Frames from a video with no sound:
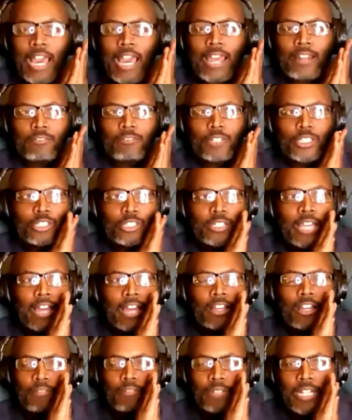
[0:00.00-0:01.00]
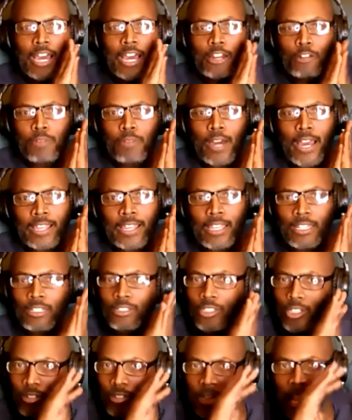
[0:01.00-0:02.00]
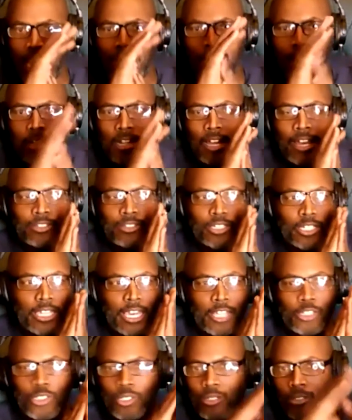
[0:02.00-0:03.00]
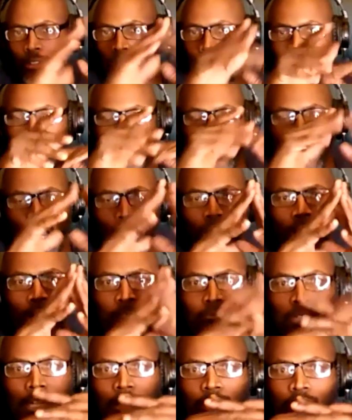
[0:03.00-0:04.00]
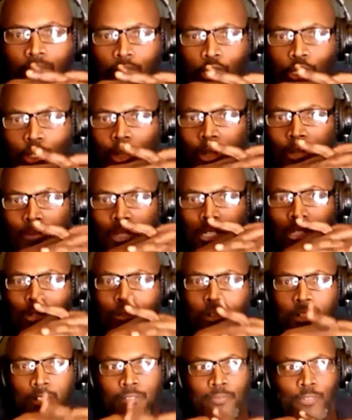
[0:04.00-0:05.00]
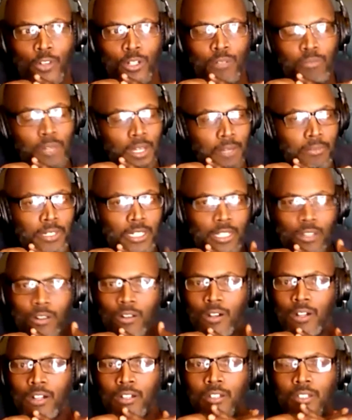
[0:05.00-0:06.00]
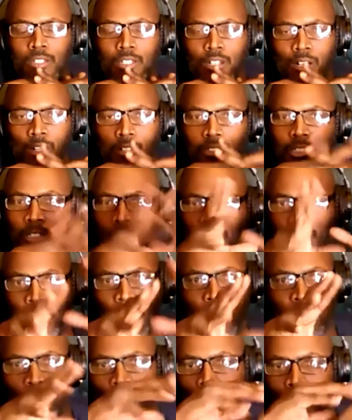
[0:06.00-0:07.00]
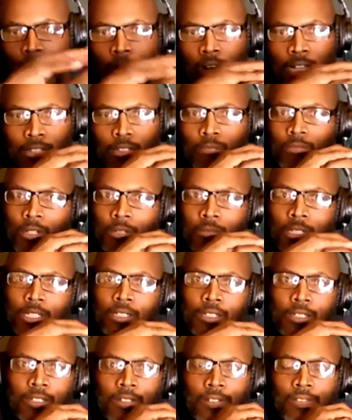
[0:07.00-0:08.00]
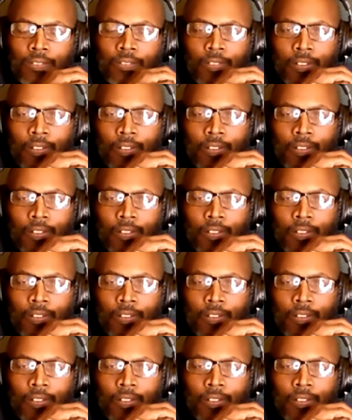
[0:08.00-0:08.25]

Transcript: man, what you got coming down the pike? Do you got any educational things that you're going to be doing for the public, or just staying local at the moment?